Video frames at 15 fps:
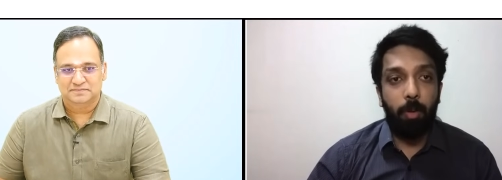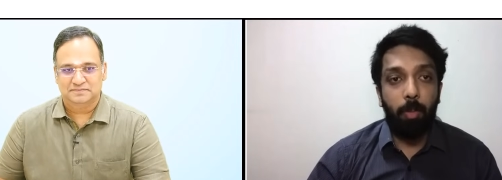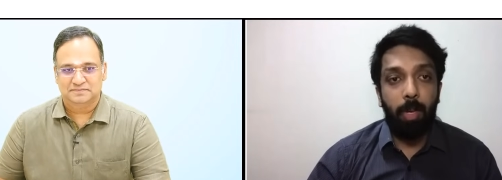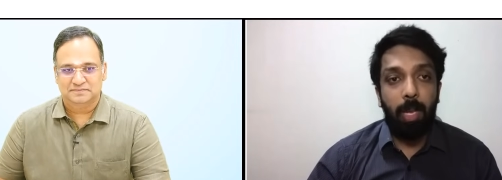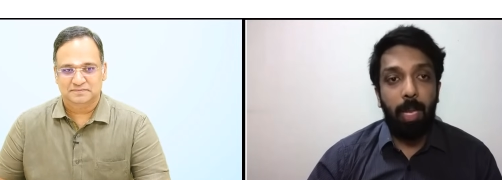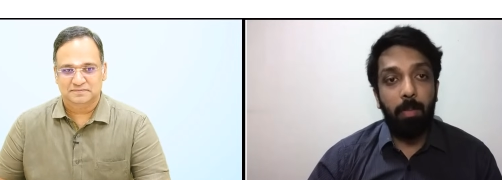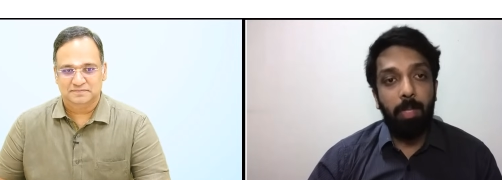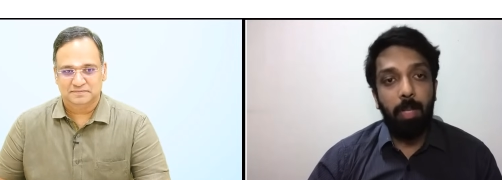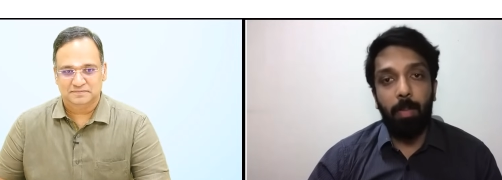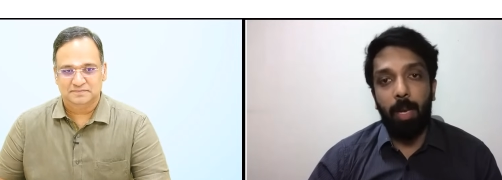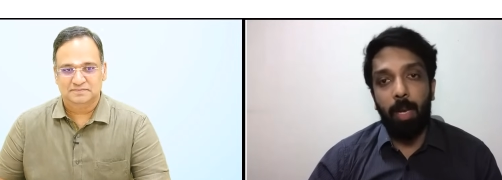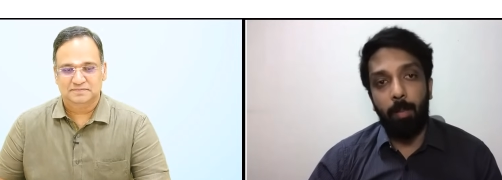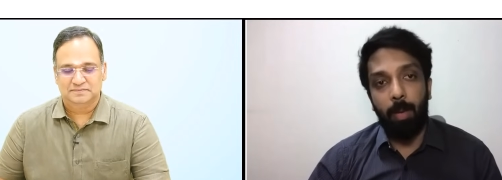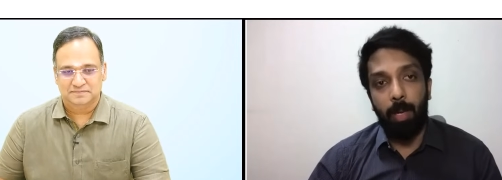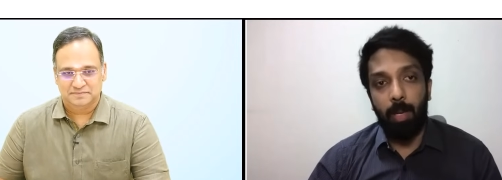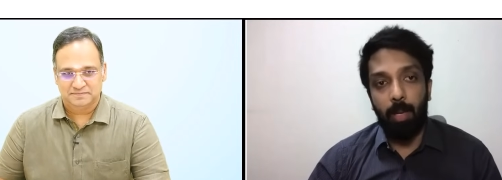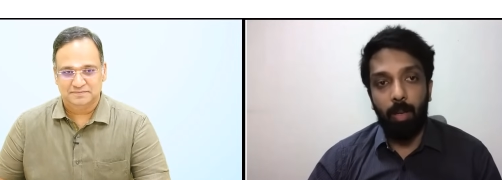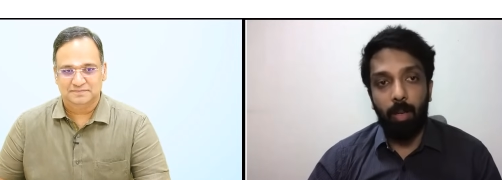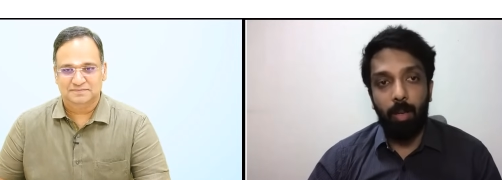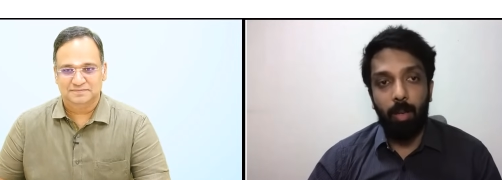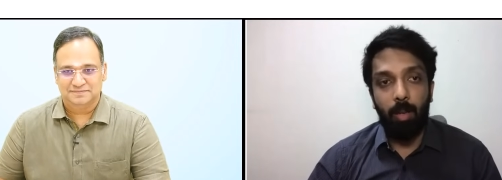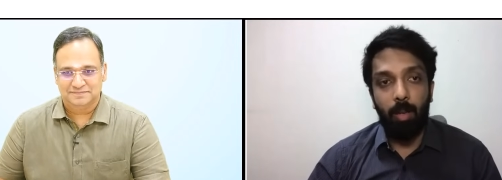Speaker 1: from KMC Manipal.
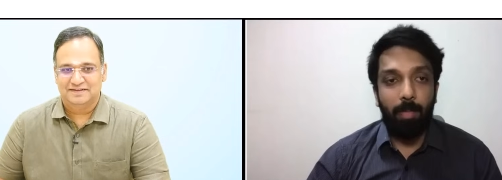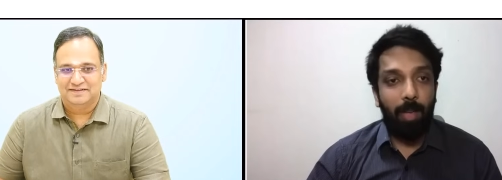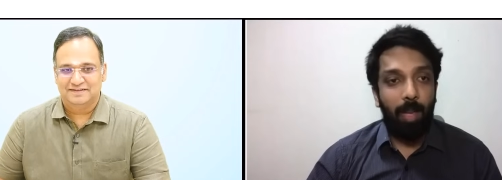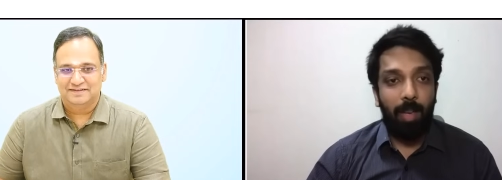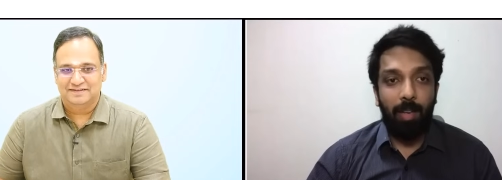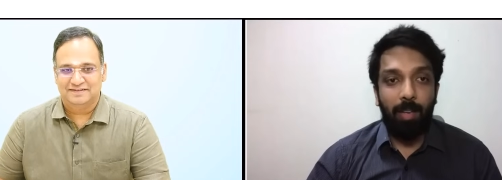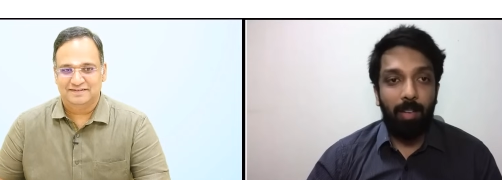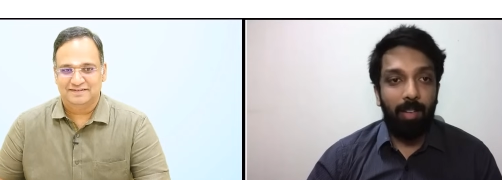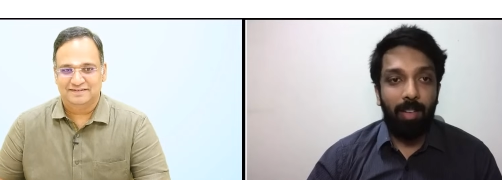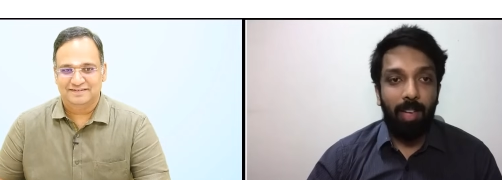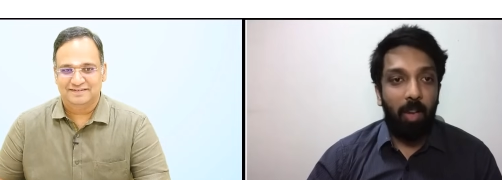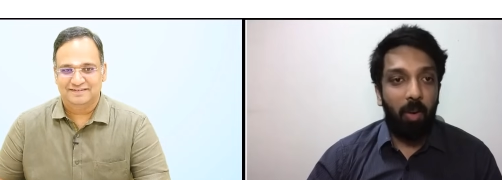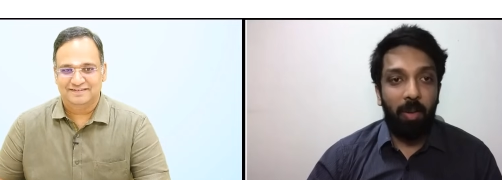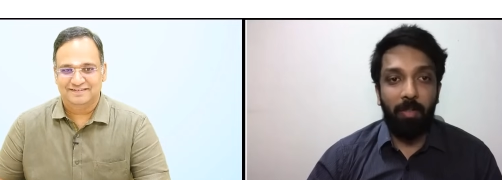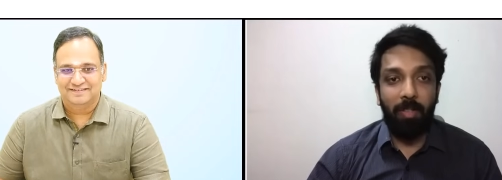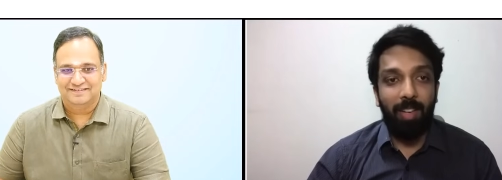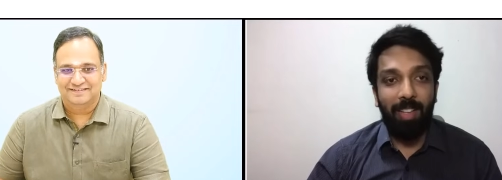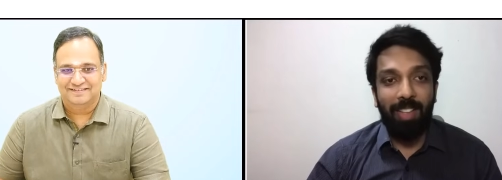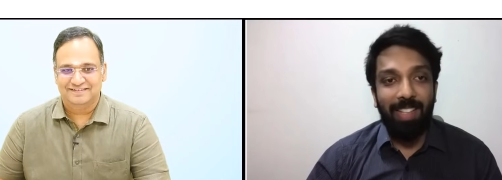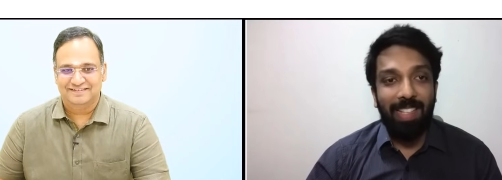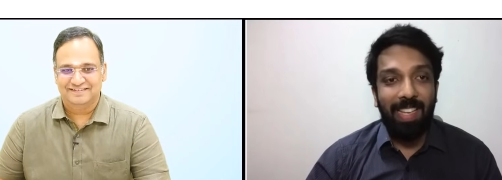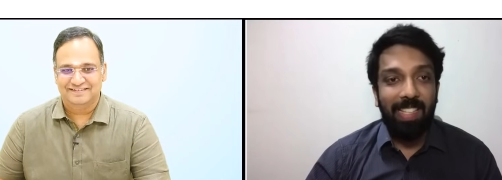And now I've
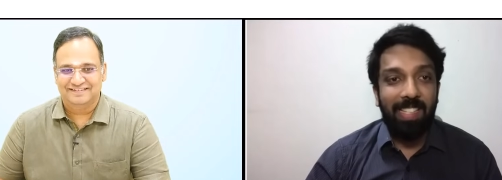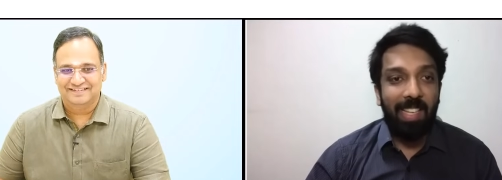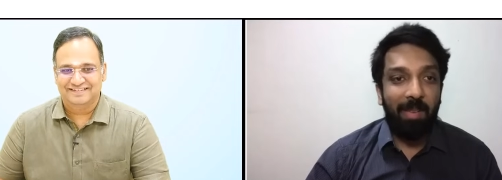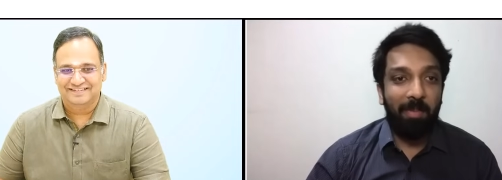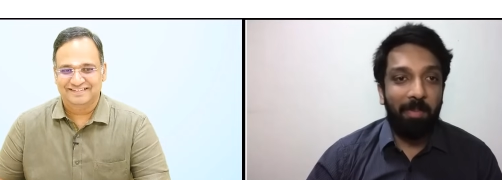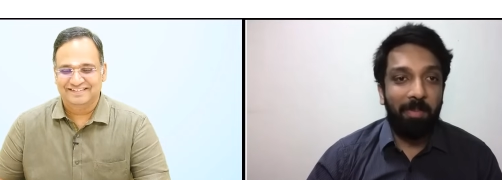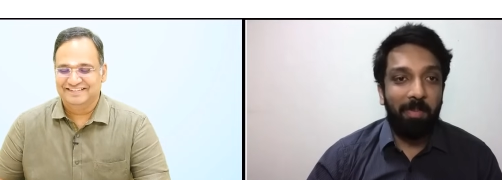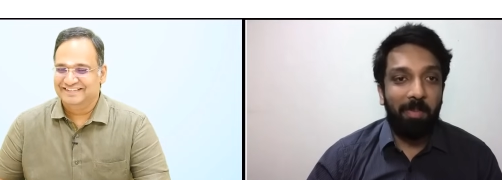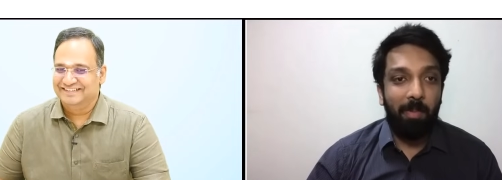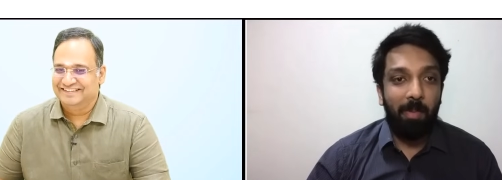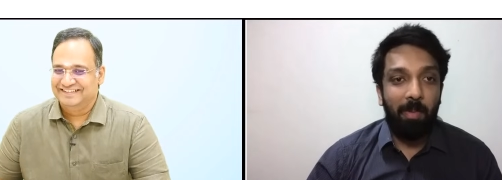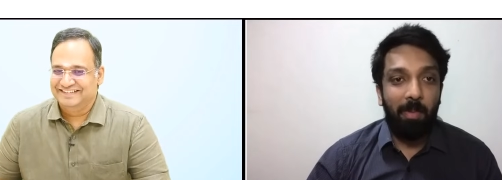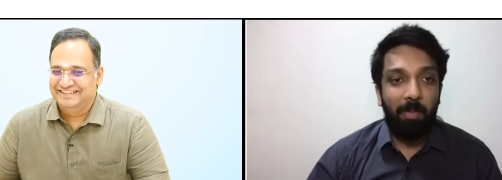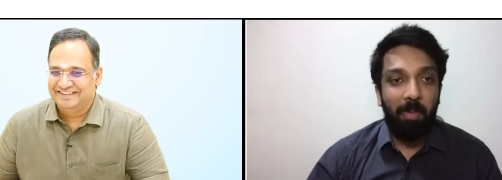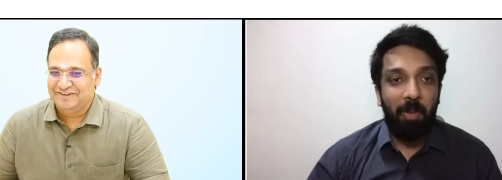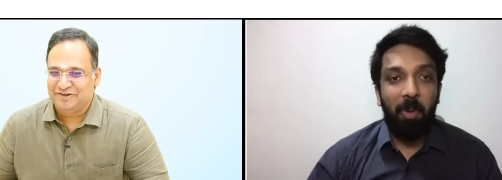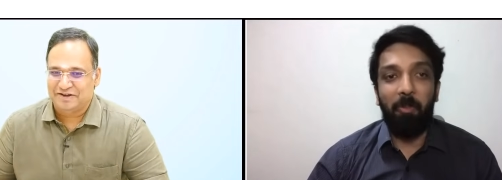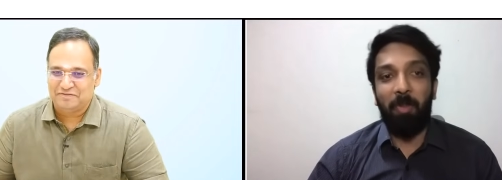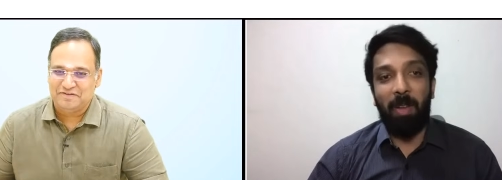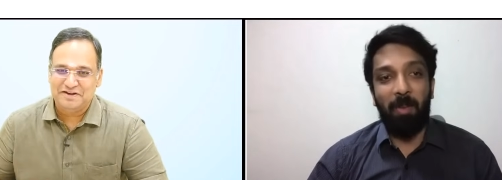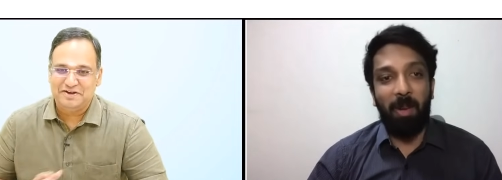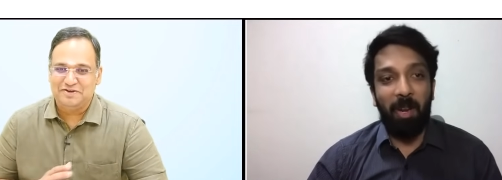written this exam.
Speaker 2: Okay,
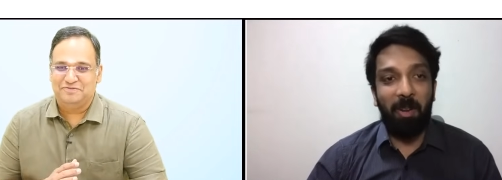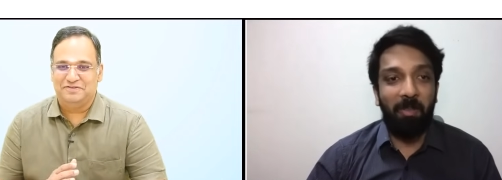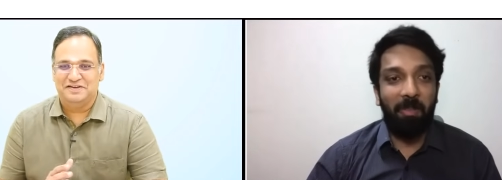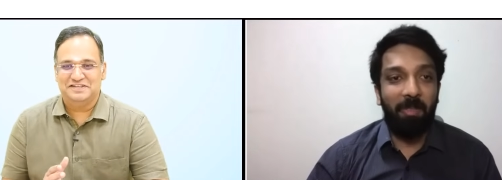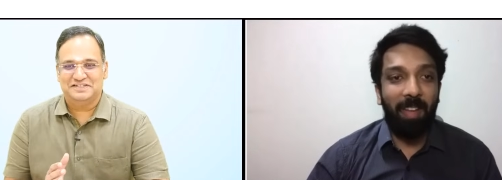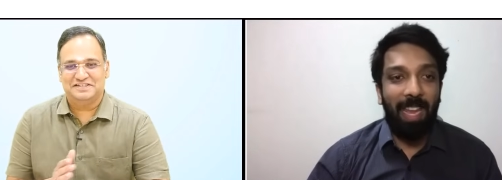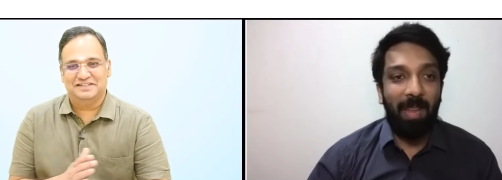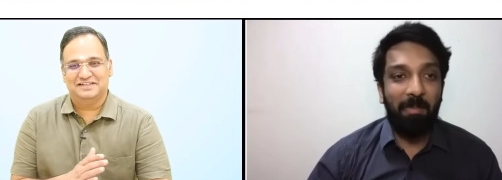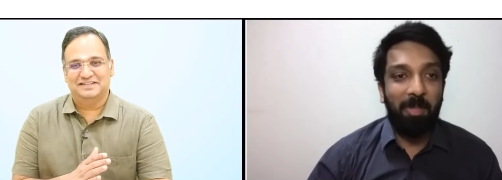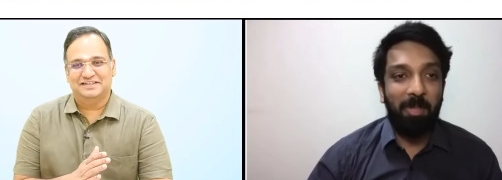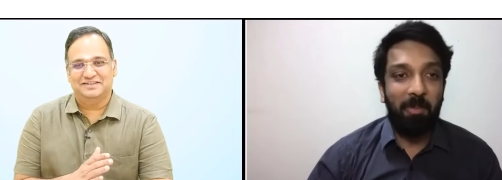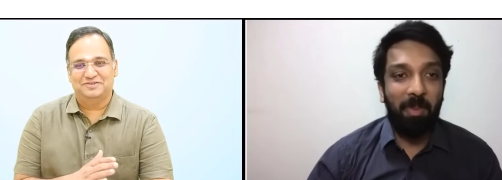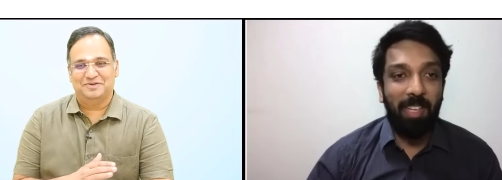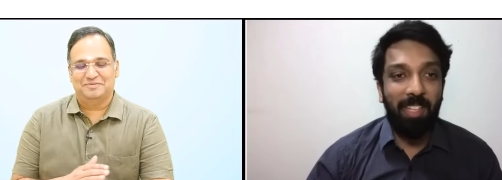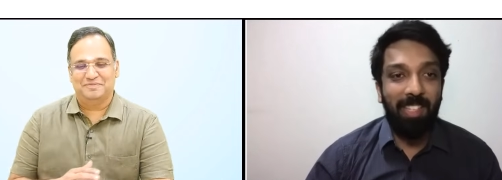when did you finish uh, your